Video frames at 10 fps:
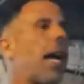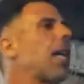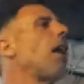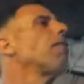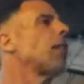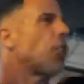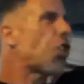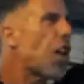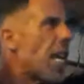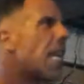My
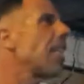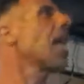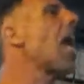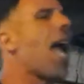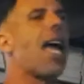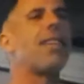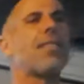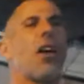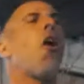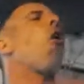gloves and shaking their
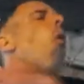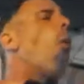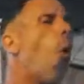hands,